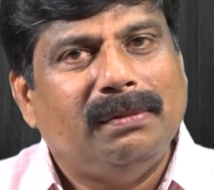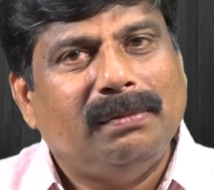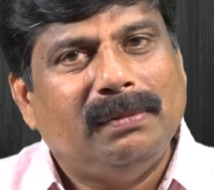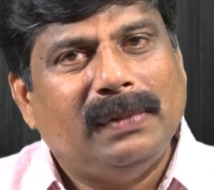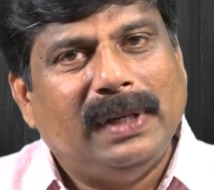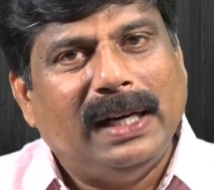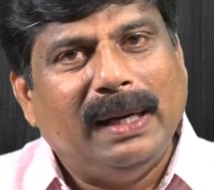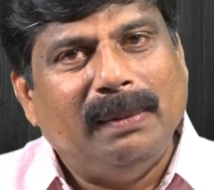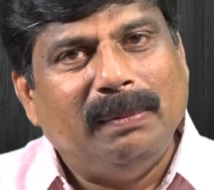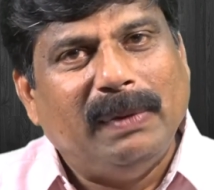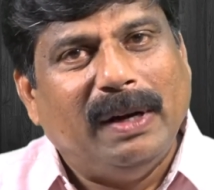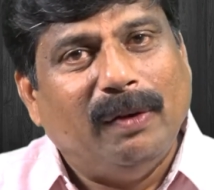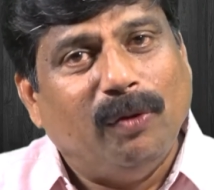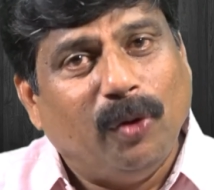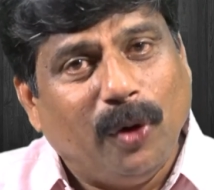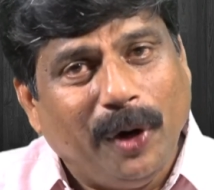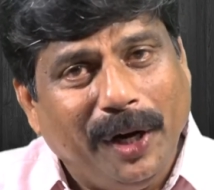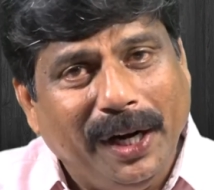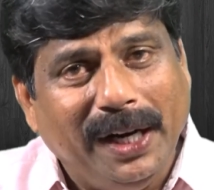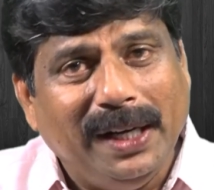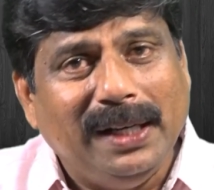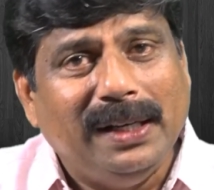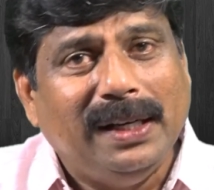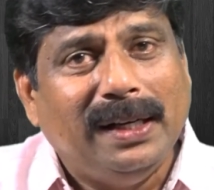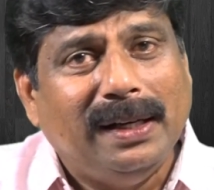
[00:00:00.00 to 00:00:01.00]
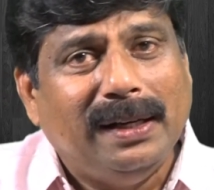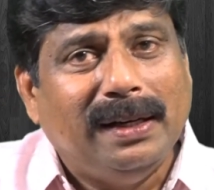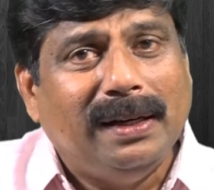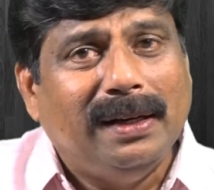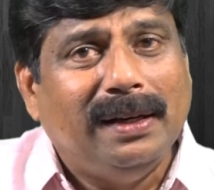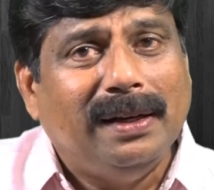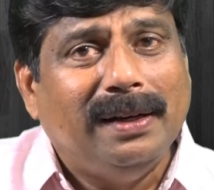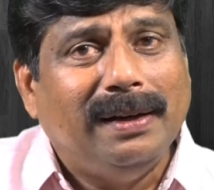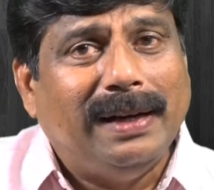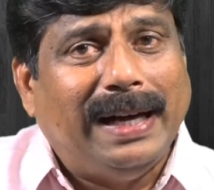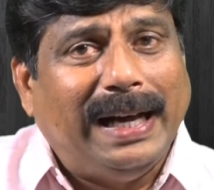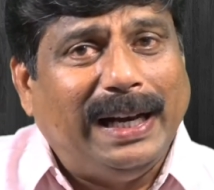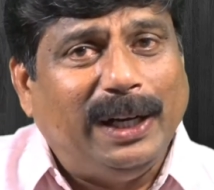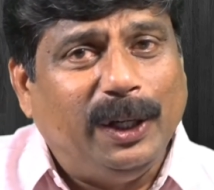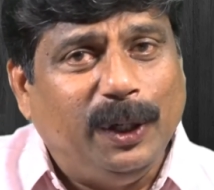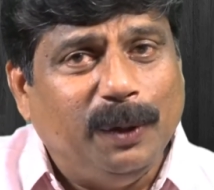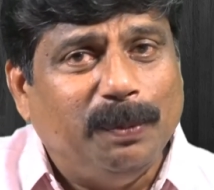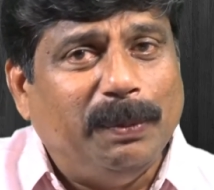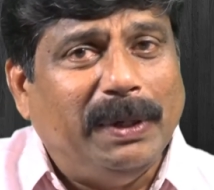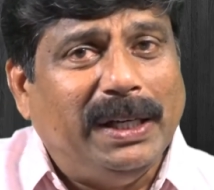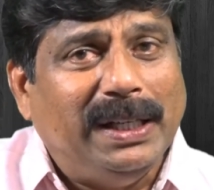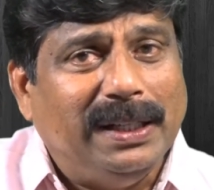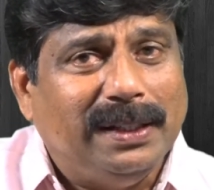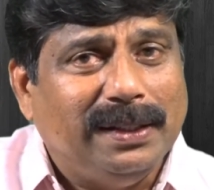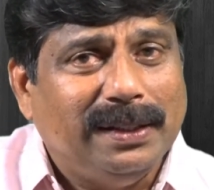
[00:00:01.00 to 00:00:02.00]
I'm avoiding an
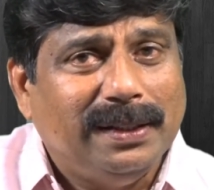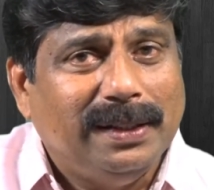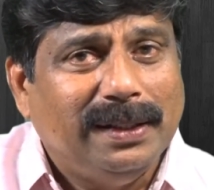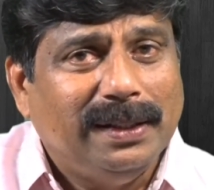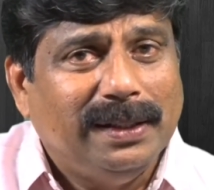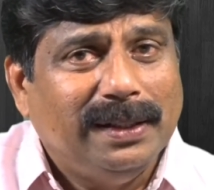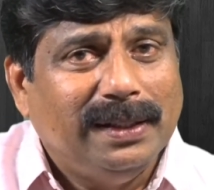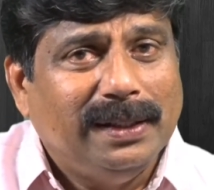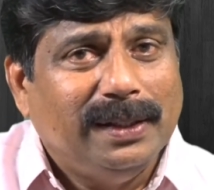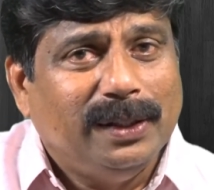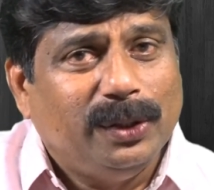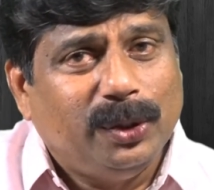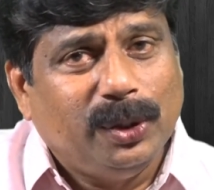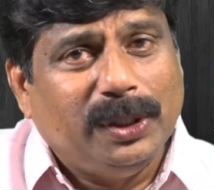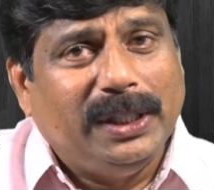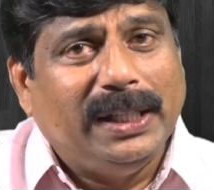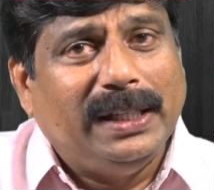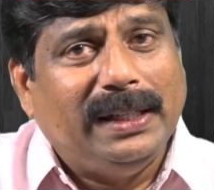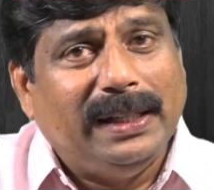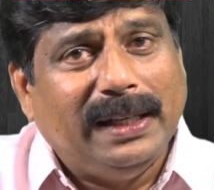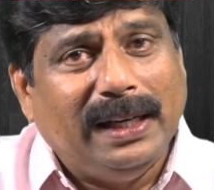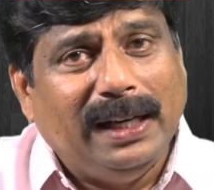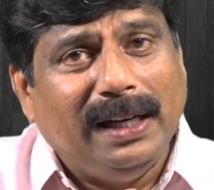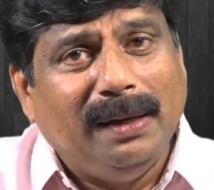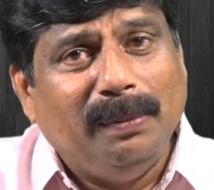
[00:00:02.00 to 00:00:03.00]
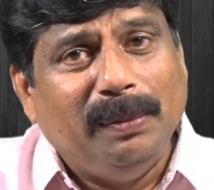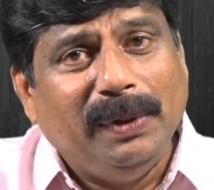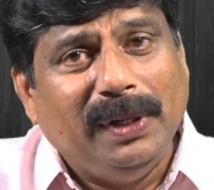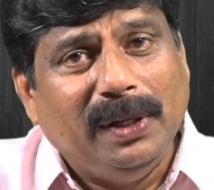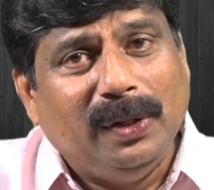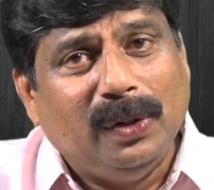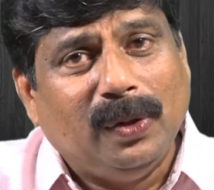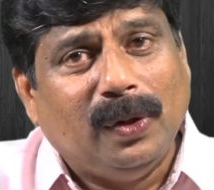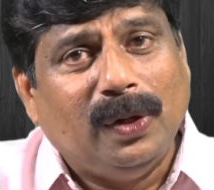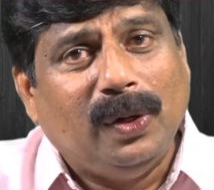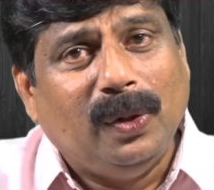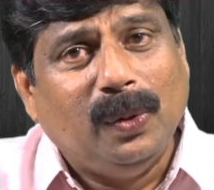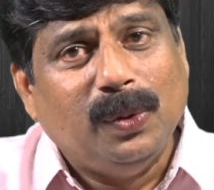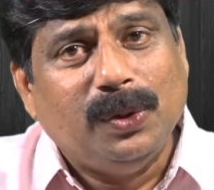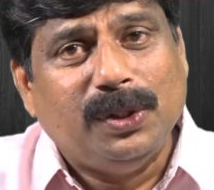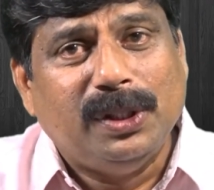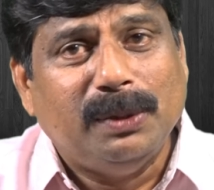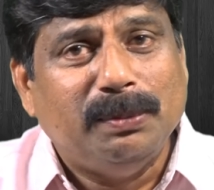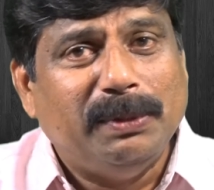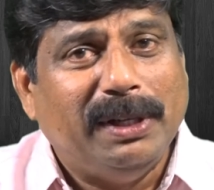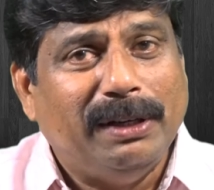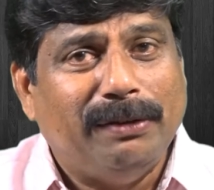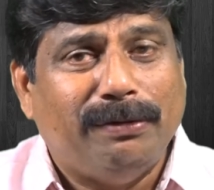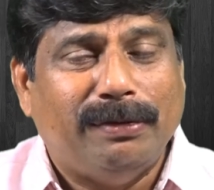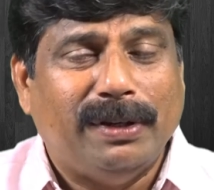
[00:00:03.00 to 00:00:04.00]
argument so that I'll be not
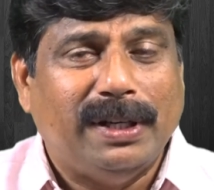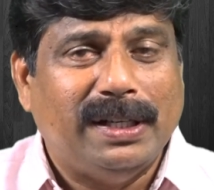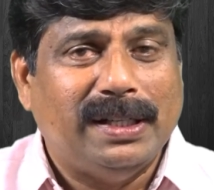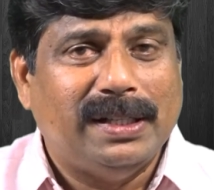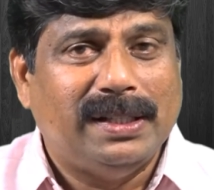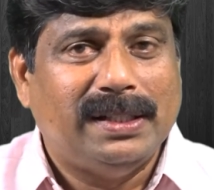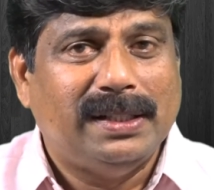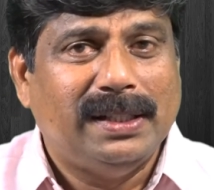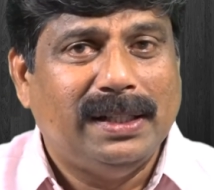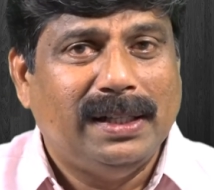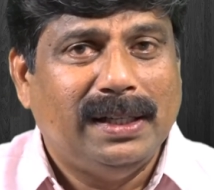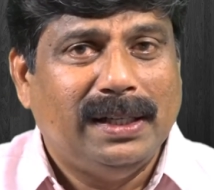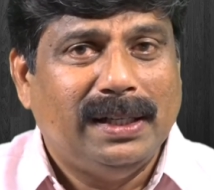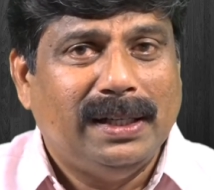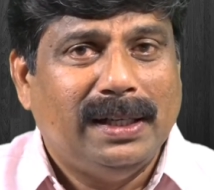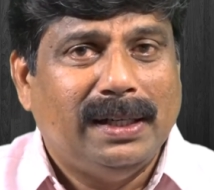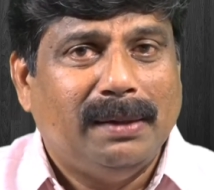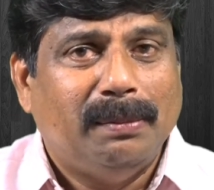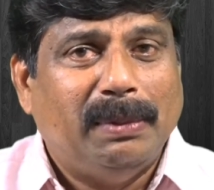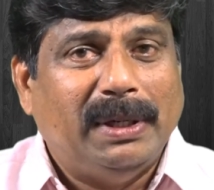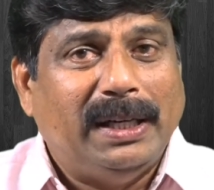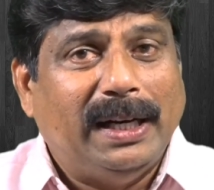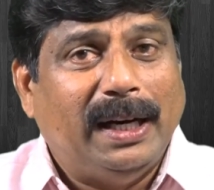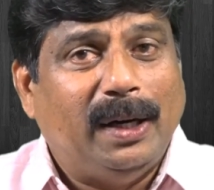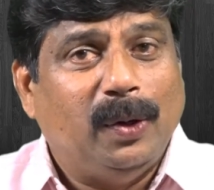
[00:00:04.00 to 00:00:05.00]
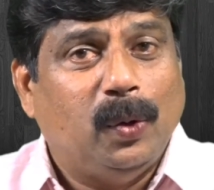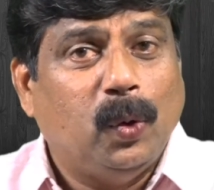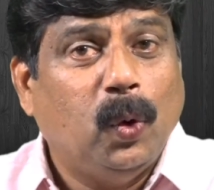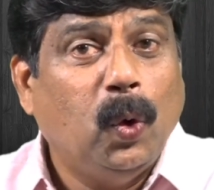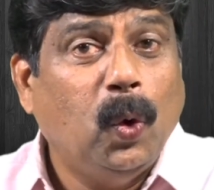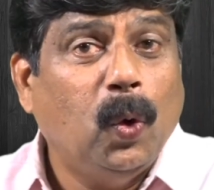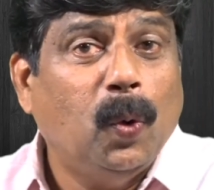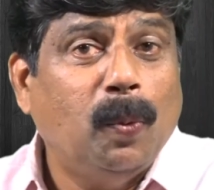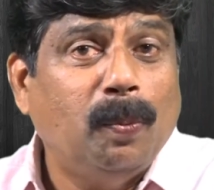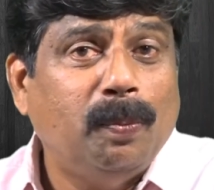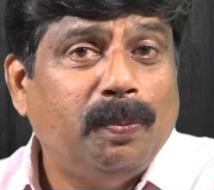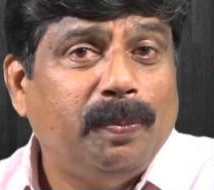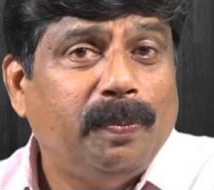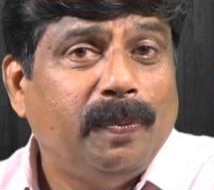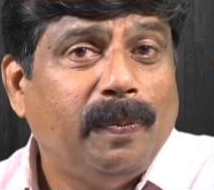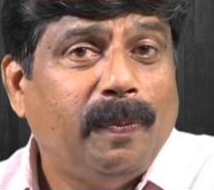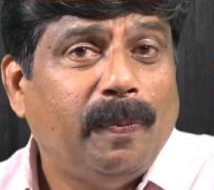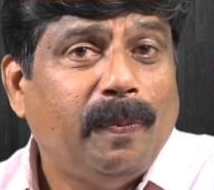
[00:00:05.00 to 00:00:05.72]
losing my friends. But at home,